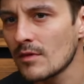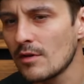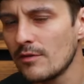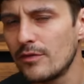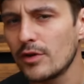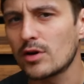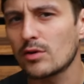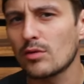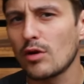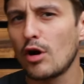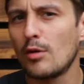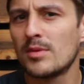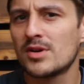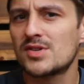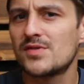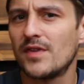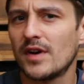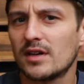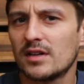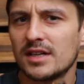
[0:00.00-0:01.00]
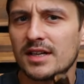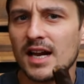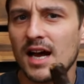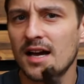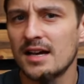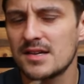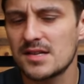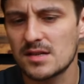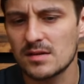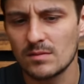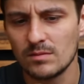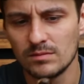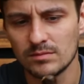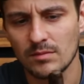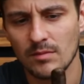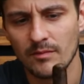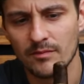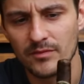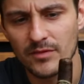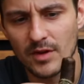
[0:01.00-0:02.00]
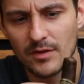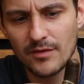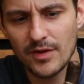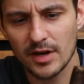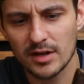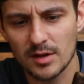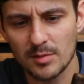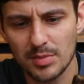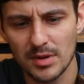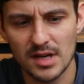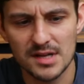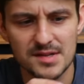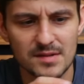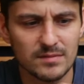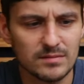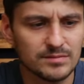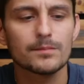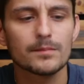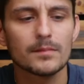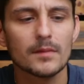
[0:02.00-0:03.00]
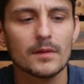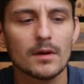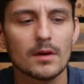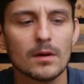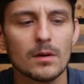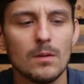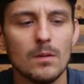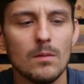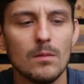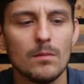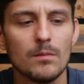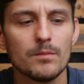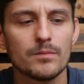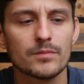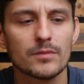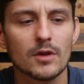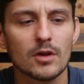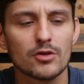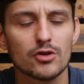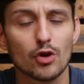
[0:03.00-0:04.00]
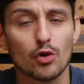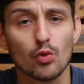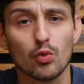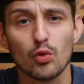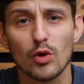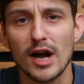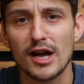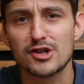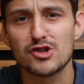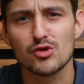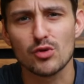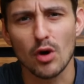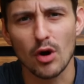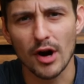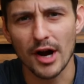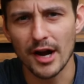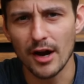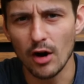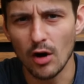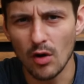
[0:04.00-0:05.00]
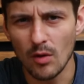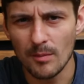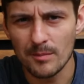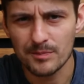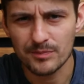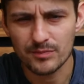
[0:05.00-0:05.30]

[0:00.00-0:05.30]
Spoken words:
Foot aroma's fairly nice, fairly pleasant. The retrohale.